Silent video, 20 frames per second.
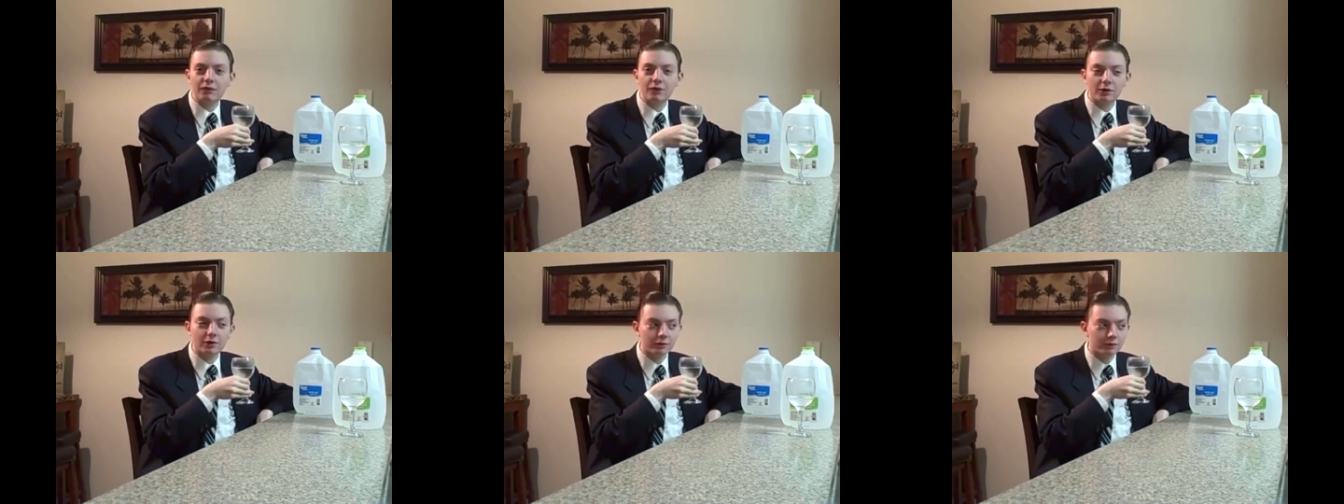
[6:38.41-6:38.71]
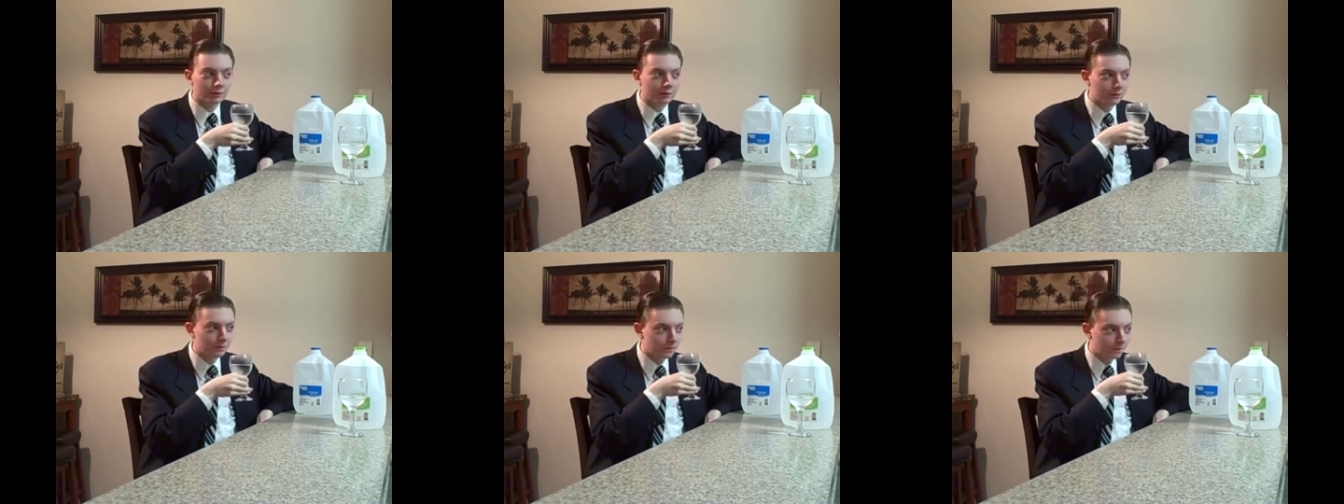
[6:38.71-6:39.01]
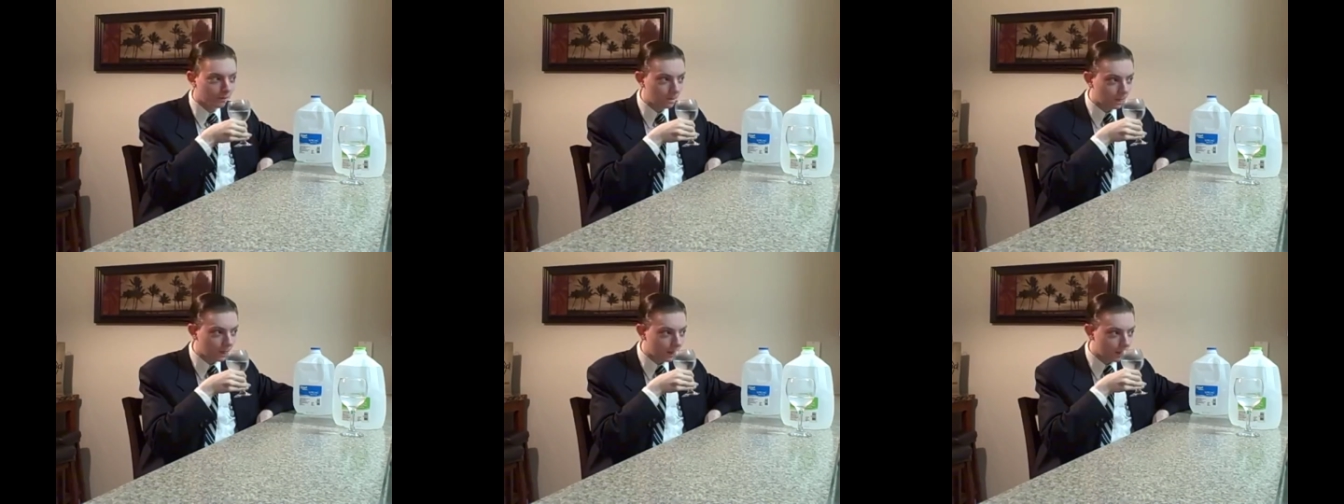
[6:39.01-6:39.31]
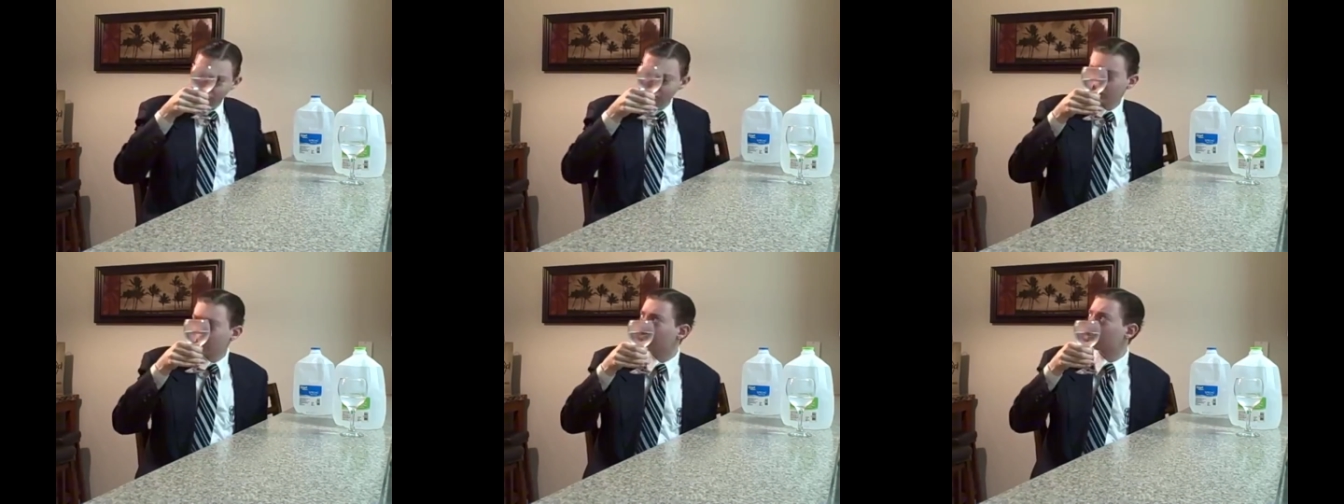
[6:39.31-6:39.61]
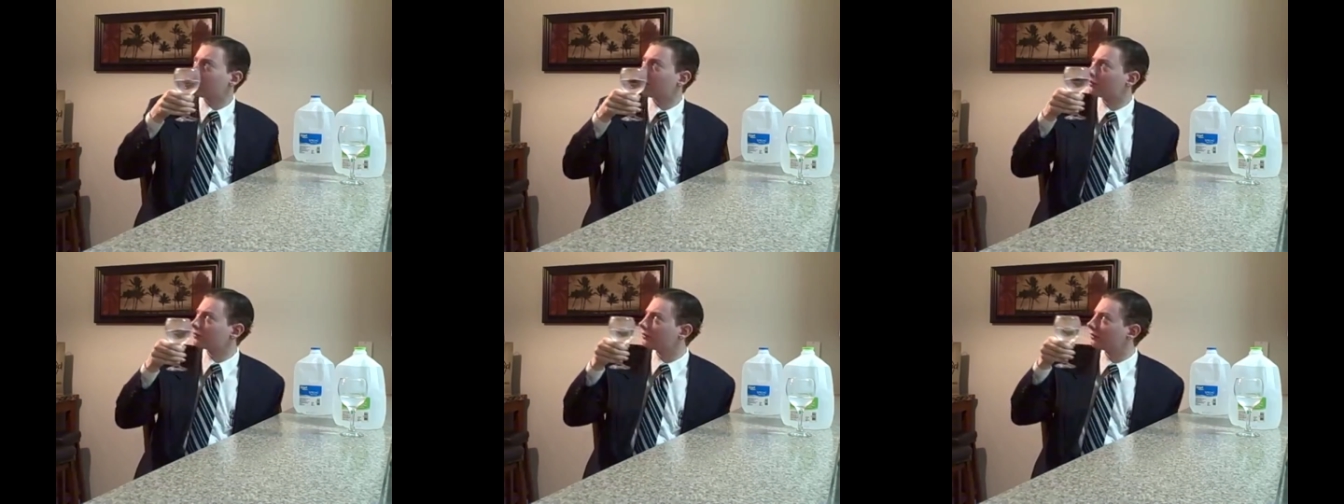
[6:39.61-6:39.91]
further.
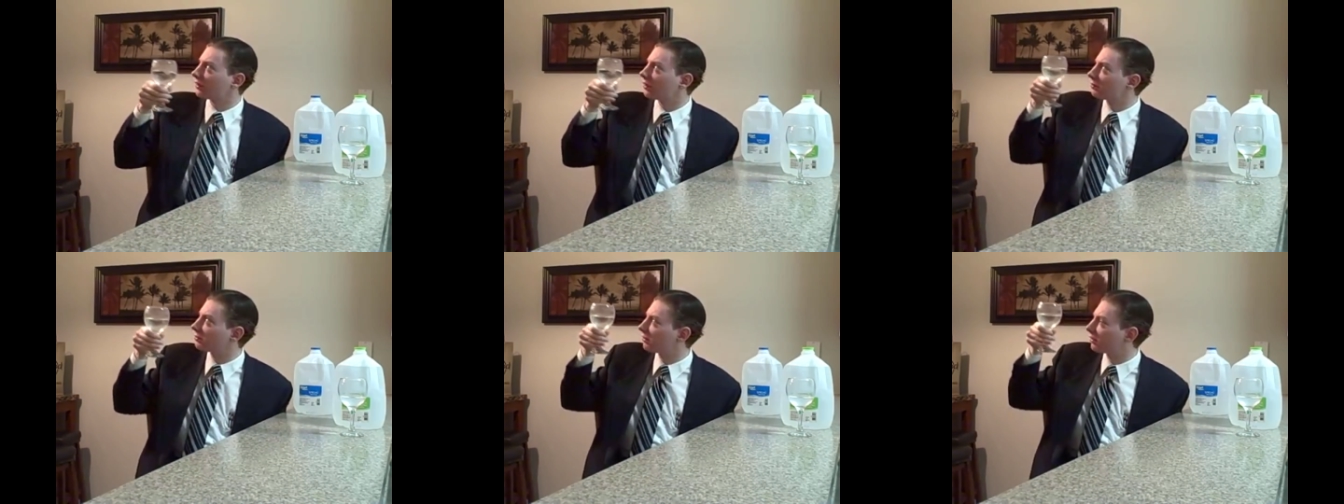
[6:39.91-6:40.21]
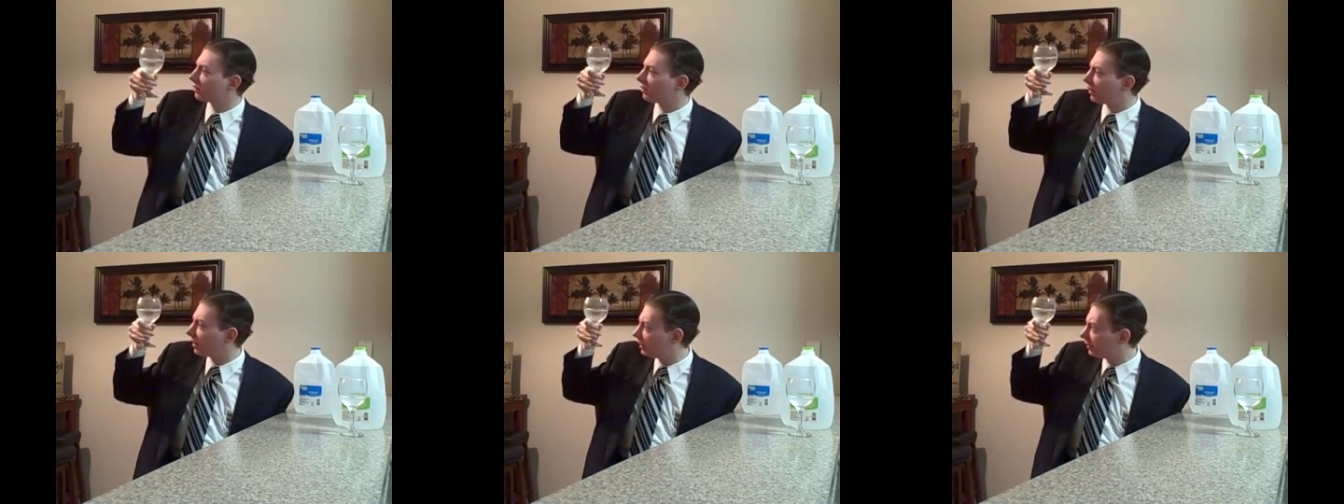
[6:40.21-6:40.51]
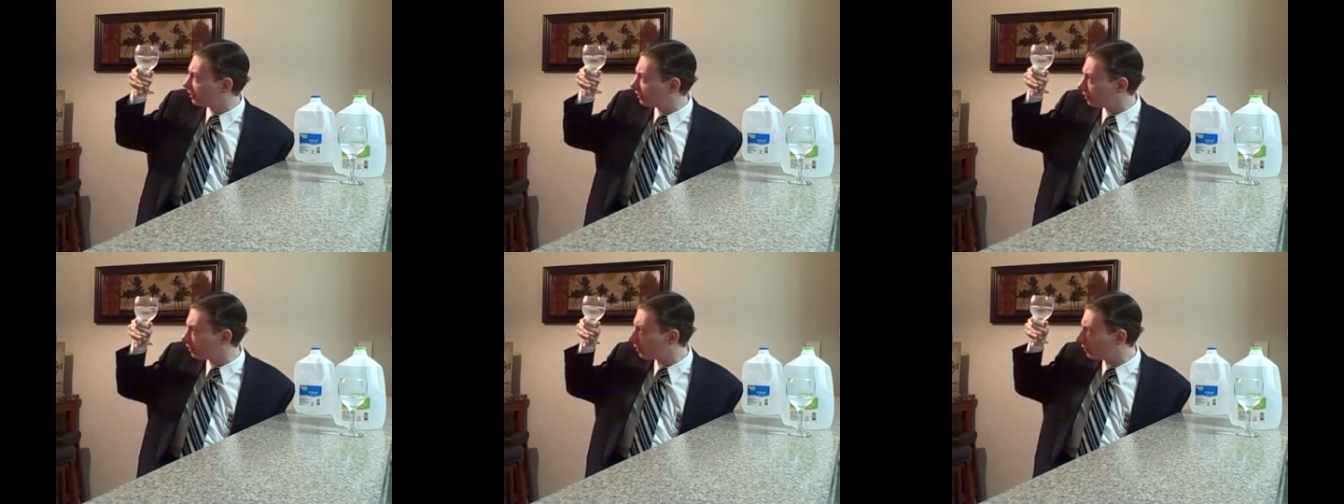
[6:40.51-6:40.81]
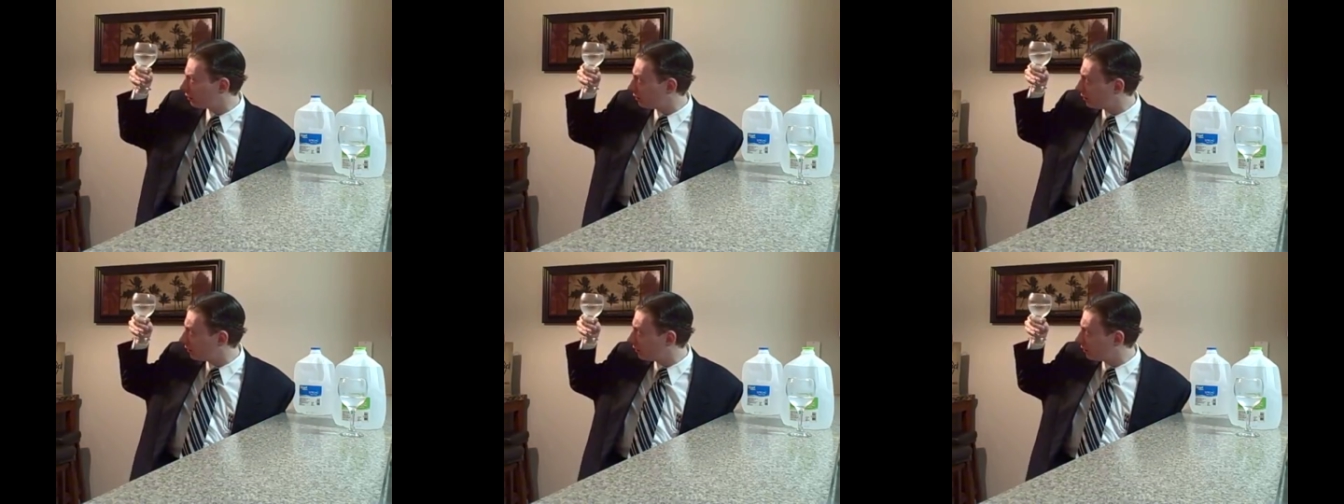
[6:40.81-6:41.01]
Gotta hold this up to the light here.